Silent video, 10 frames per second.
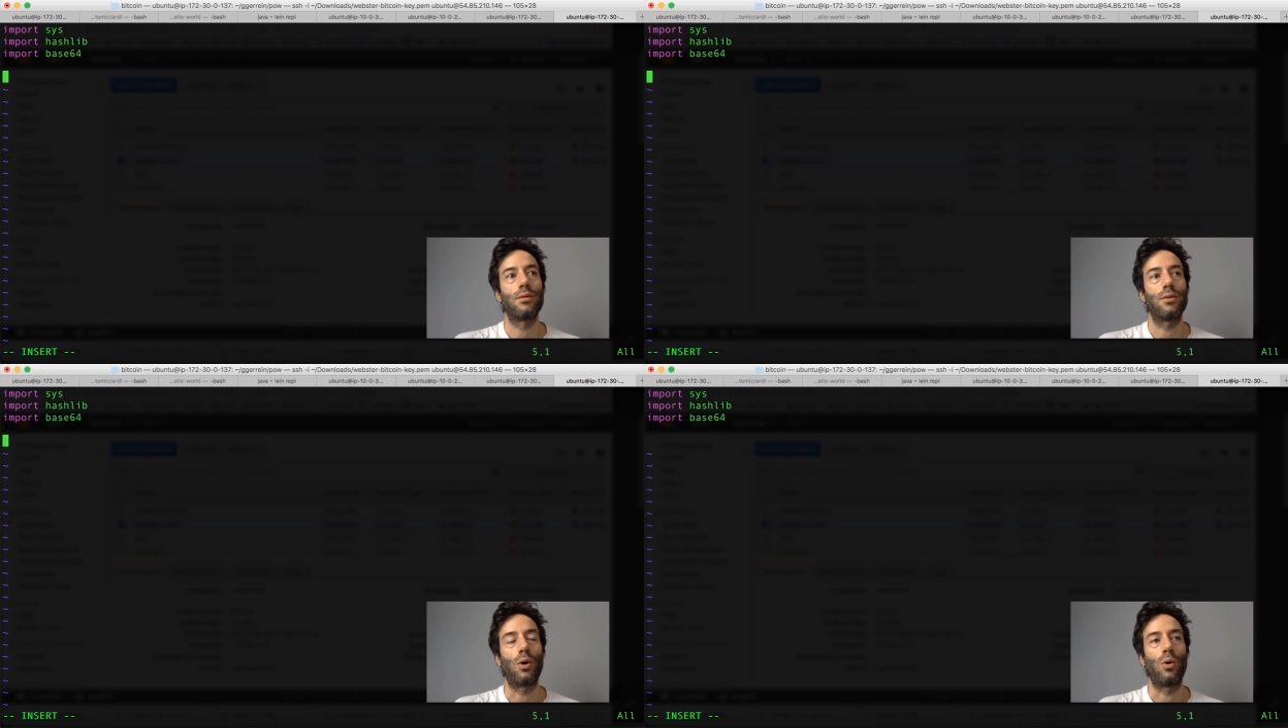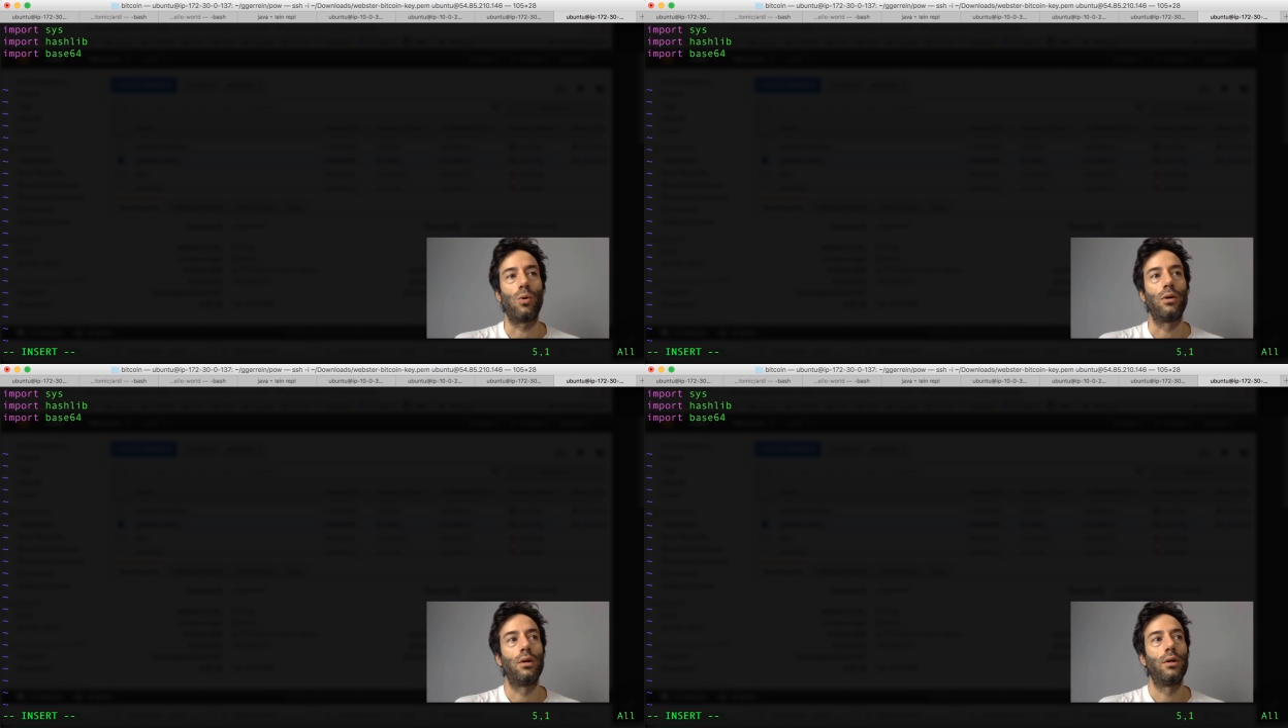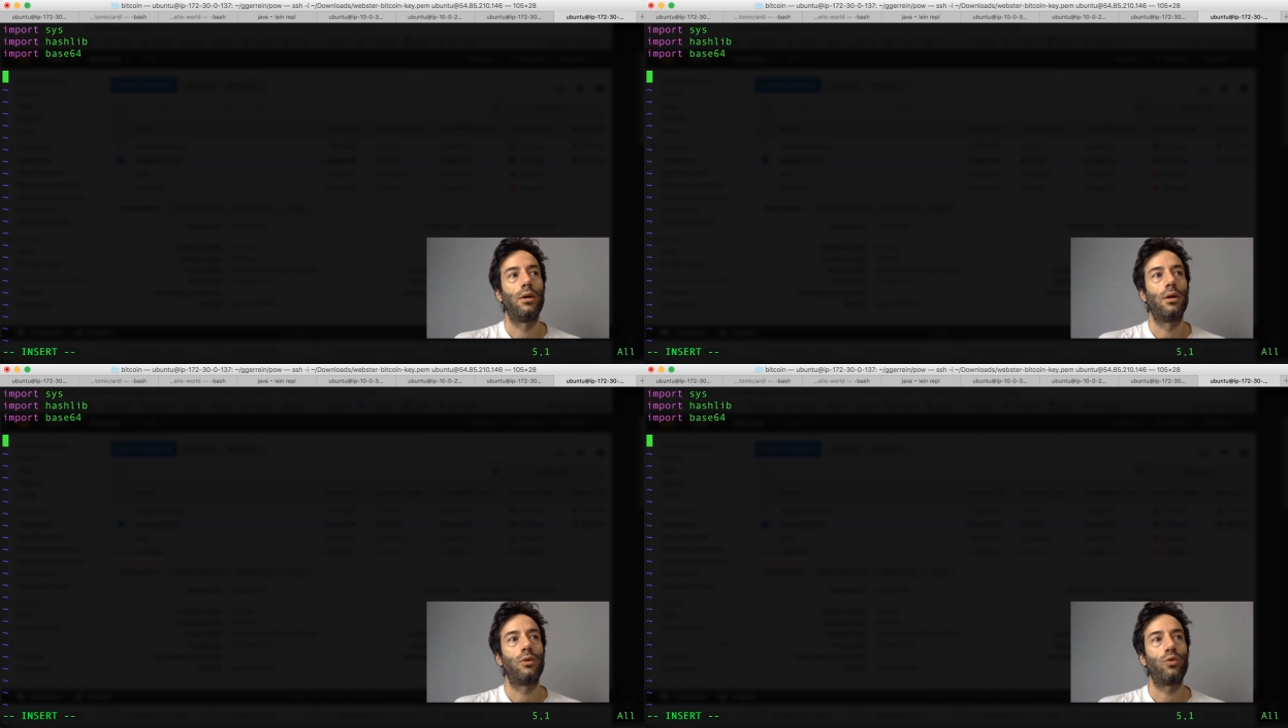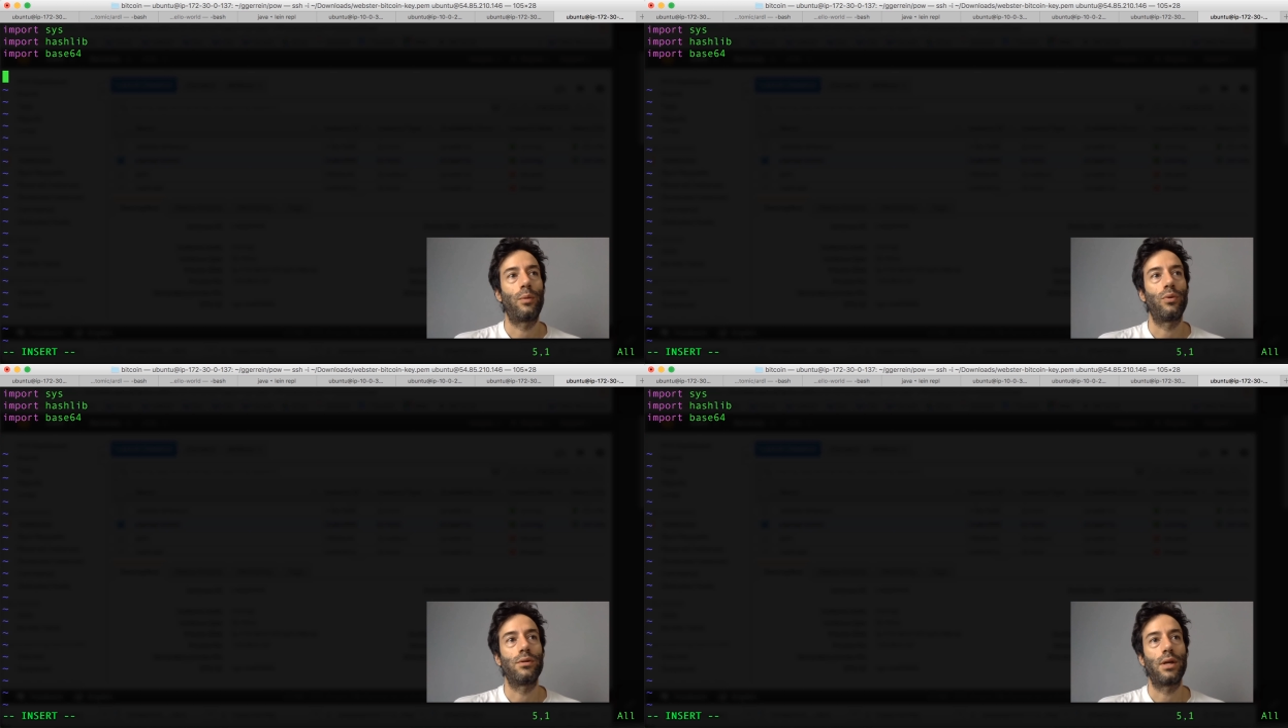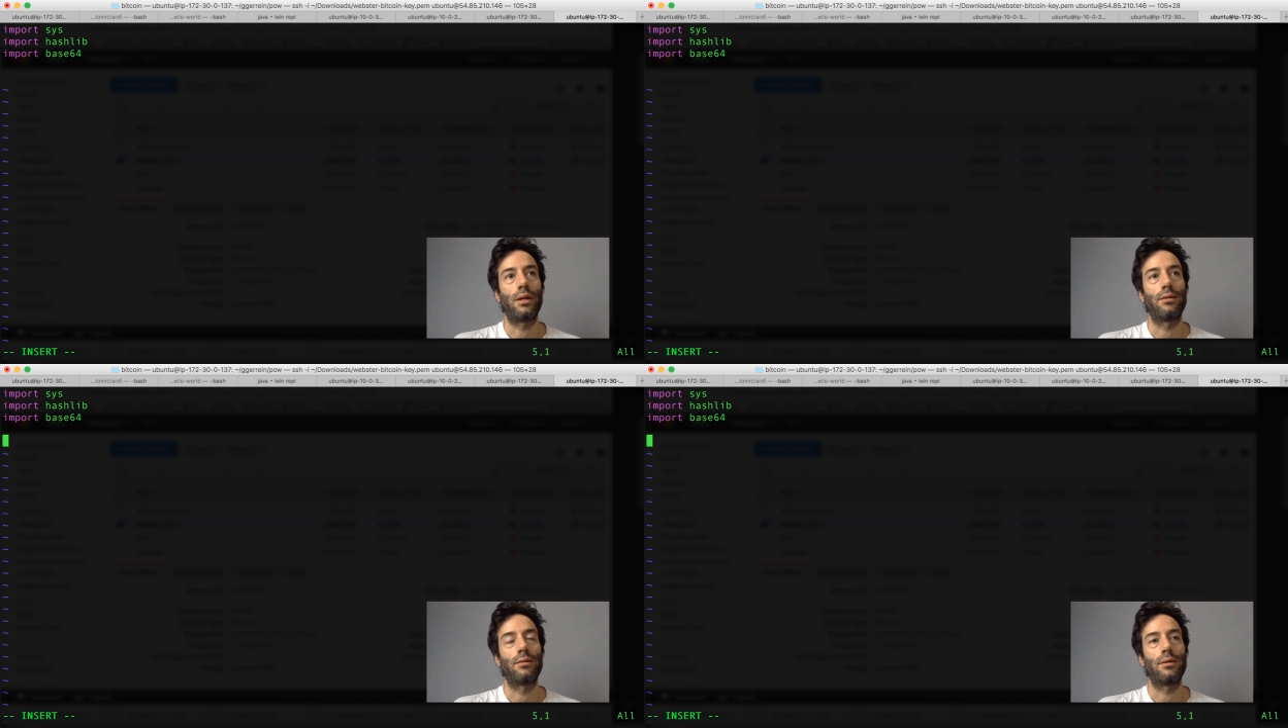So to
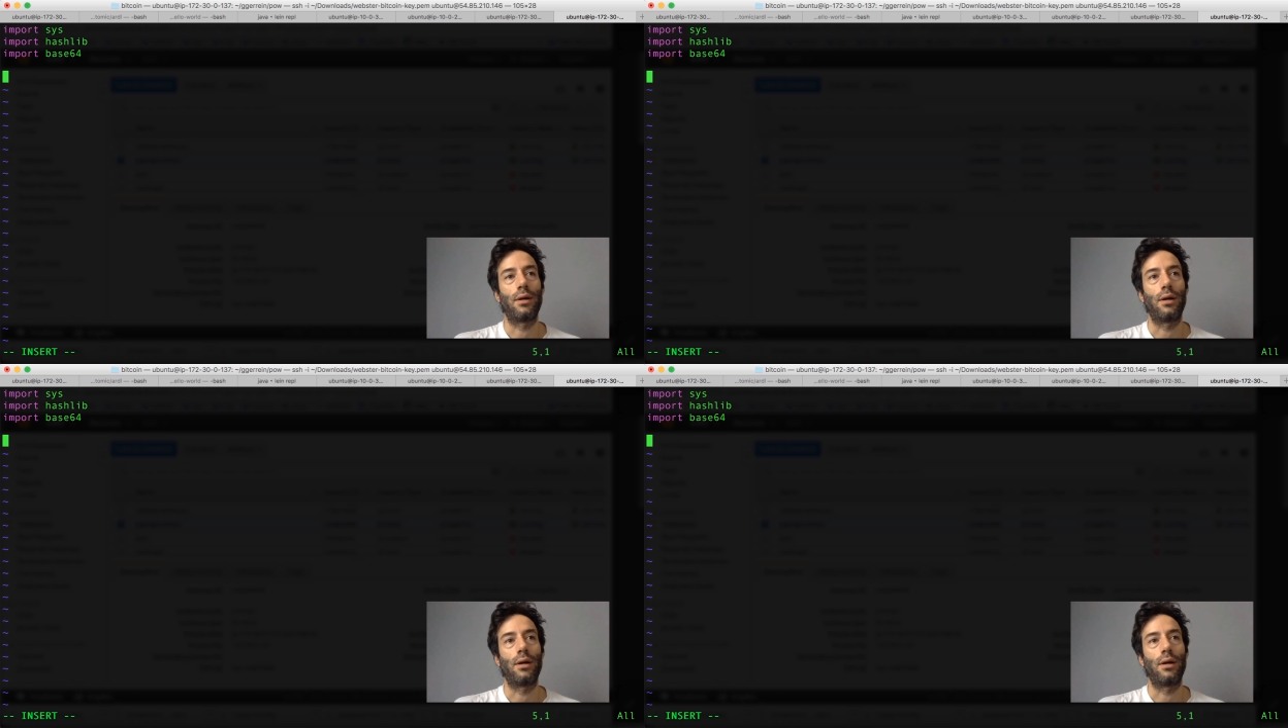represent